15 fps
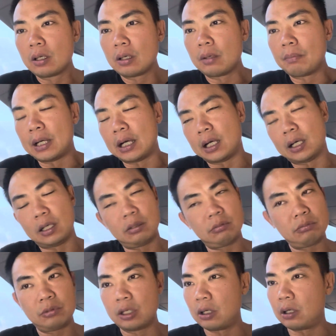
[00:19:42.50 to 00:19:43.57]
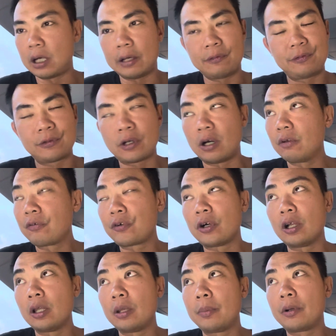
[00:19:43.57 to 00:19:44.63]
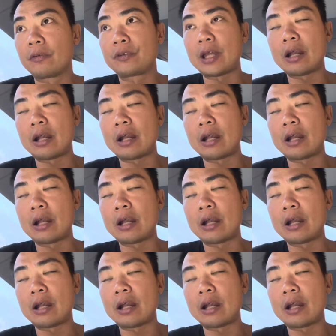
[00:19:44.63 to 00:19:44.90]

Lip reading: But you know, I've gone for a little bit of